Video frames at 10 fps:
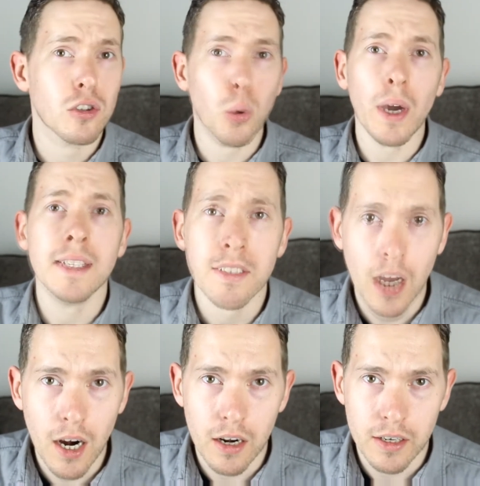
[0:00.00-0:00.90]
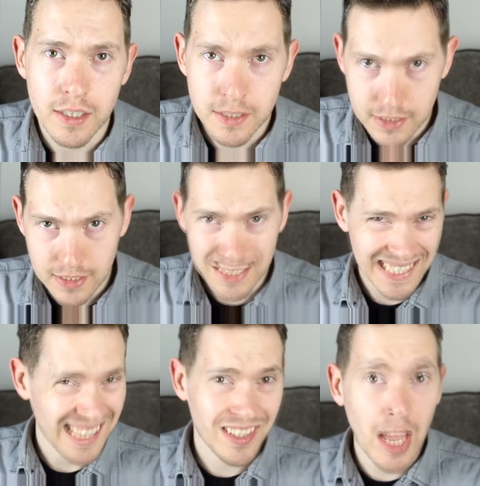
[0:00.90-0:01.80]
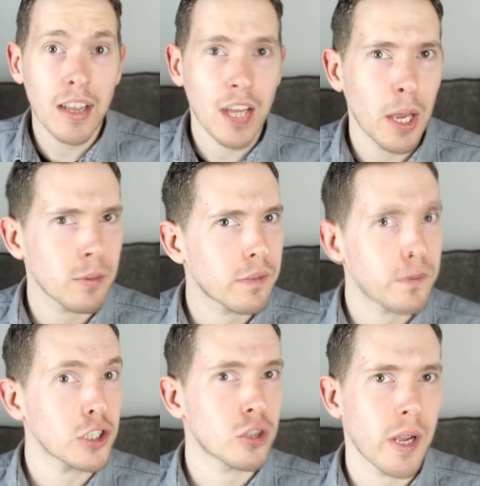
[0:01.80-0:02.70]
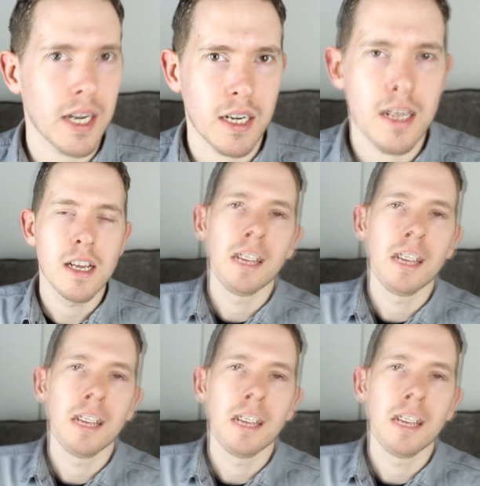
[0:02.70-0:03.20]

twice as hard and ten times as frustrating.